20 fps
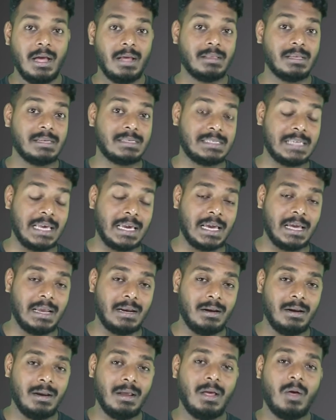The
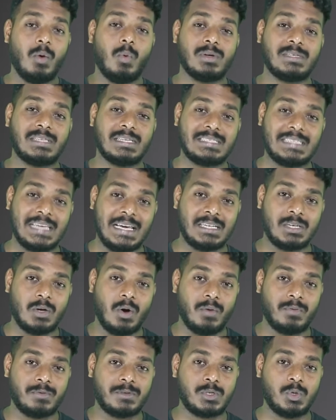second was a set
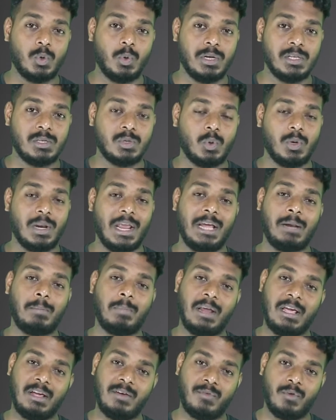of students who like
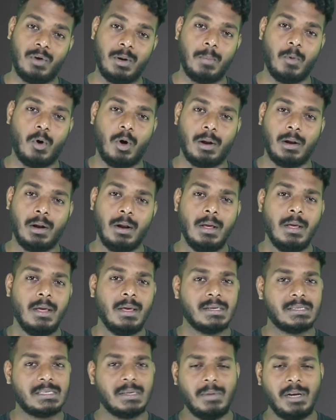playing football.
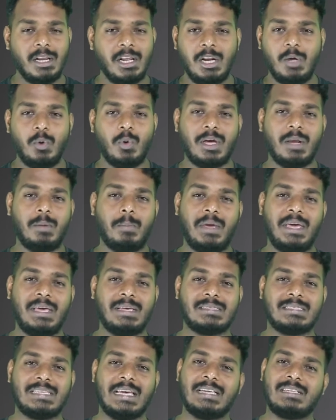Similarly, you can make
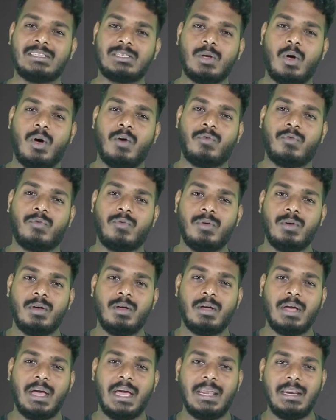sets of
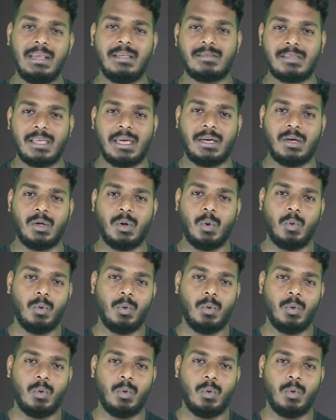anything.